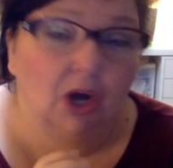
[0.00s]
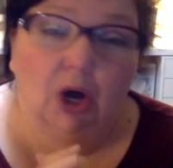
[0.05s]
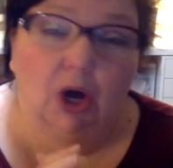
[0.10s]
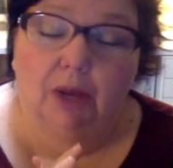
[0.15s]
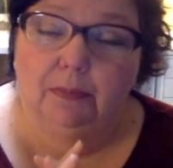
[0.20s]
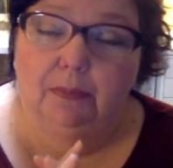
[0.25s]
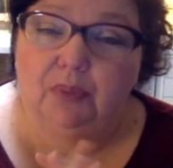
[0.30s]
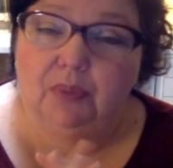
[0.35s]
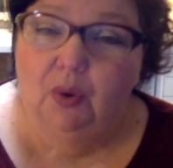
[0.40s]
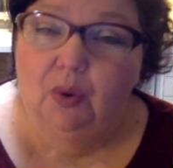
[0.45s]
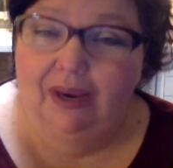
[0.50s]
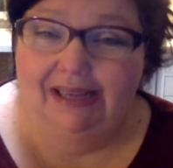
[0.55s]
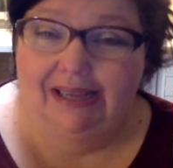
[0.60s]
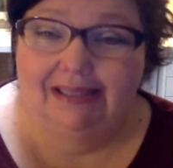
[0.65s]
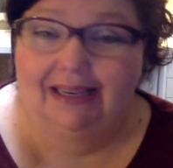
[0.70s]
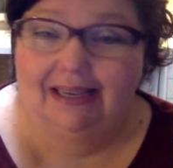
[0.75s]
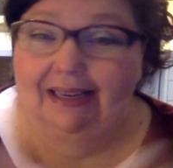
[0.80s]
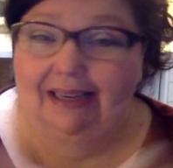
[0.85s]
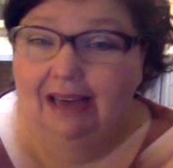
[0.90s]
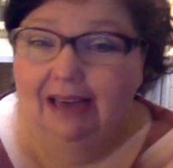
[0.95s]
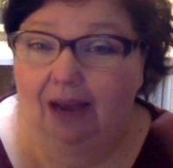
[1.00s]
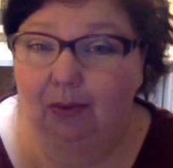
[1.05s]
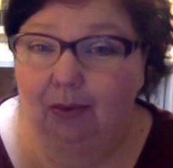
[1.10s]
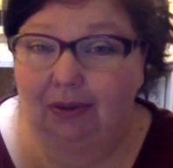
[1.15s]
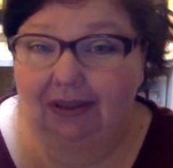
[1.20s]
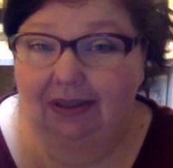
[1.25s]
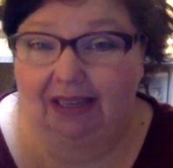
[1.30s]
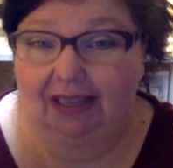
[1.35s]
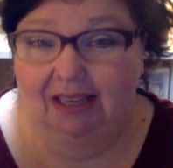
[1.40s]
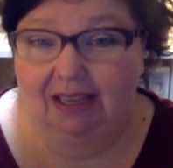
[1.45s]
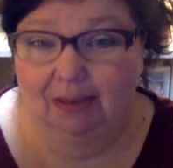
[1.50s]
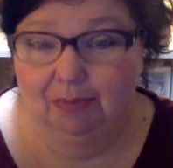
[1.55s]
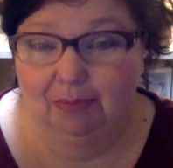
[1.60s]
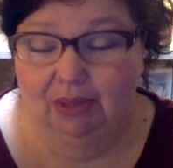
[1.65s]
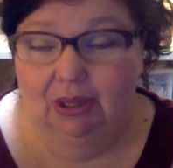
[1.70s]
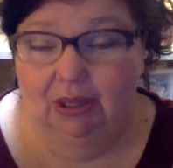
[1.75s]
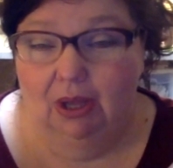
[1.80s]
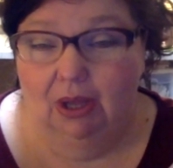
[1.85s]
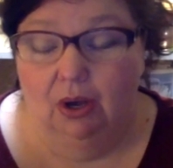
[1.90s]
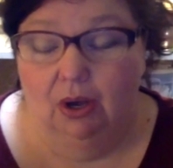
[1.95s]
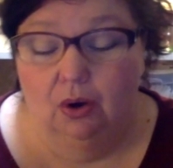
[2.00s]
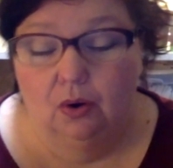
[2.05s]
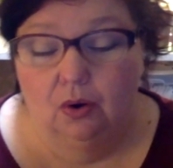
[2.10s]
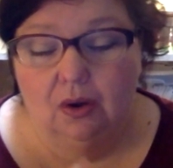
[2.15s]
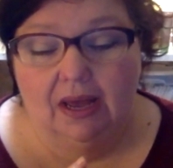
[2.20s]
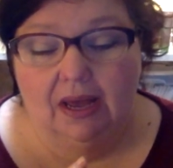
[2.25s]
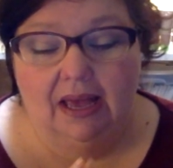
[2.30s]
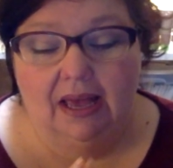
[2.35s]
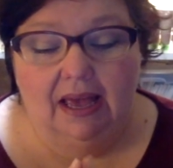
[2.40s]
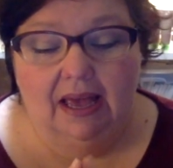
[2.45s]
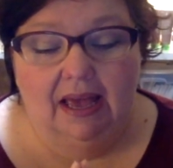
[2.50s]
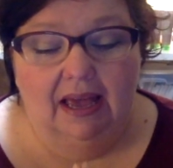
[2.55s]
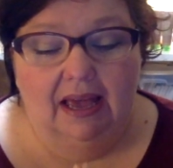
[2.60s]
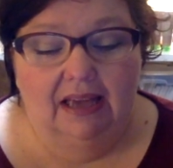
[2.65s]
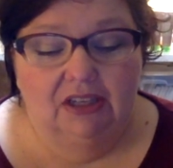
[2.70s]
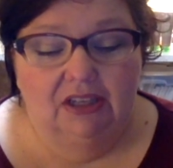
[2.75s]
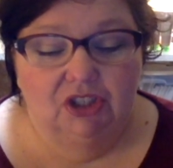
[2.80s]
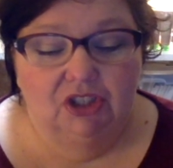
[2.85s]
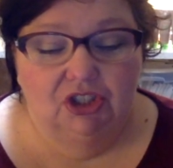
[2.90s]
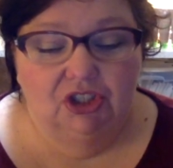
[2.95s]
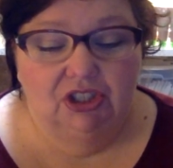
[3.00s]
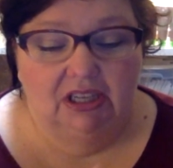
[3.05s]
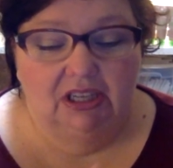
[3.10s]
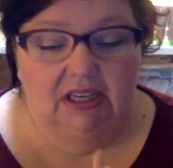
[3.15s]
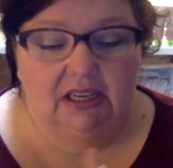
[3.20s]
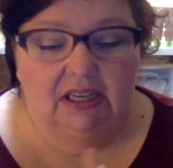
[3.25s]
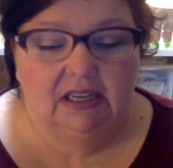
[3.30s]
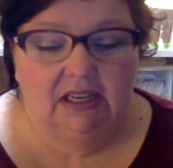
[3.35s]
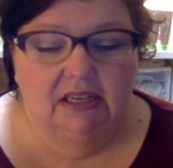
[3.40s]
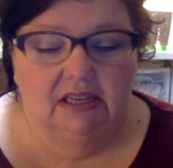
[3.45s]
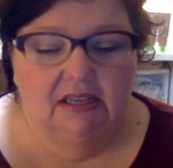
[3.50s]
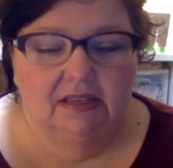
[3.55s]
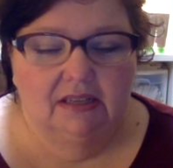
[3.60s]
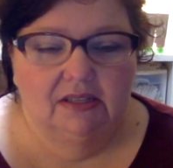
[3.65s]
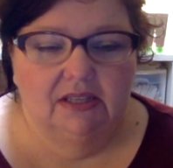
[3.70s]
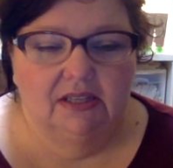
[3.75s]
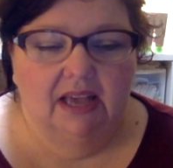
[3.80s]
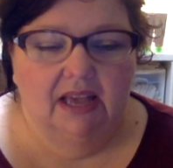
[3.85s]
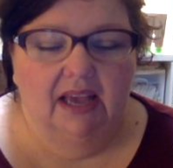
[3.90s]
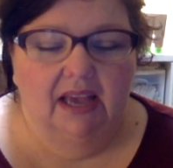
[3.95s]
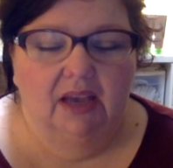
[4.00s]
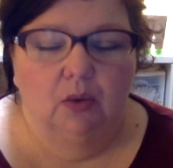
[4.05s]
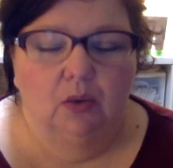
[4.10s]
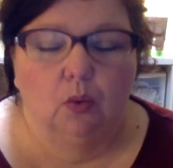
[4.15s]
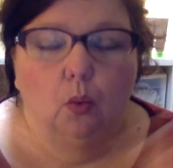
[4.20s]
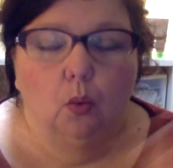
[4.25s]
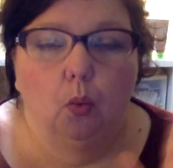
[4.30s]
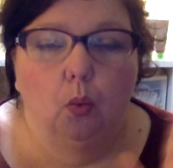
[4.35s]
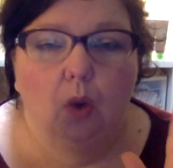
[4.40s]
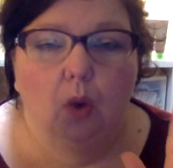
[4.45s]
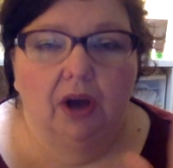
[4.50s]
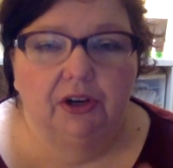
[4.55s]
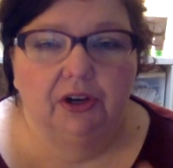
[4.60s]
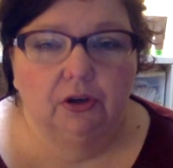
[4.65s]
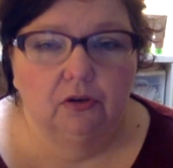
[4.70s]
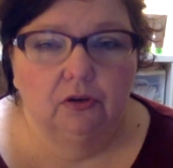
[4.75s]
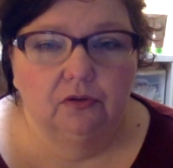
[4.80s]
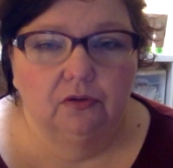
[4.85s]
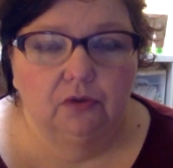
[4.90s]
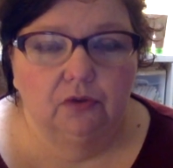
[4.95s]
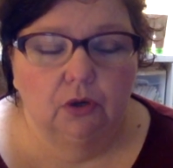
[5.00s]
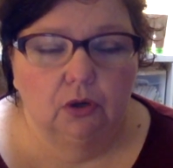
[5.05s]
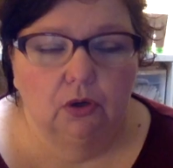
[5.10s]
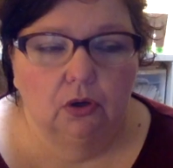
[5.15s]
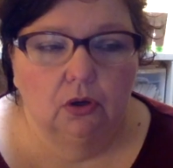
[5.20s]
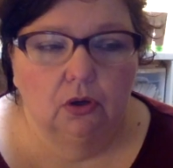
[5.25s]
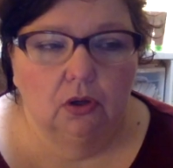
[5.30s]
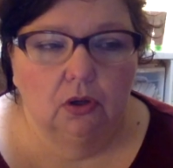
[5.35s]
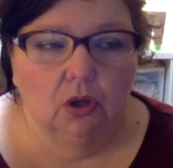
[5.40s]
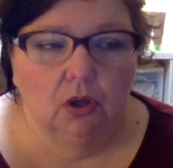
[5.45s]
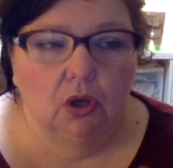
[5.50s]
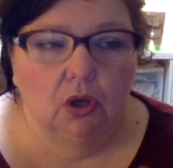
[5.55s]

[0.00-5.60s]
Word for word: on Point, and I will link it below. And she is a wonderful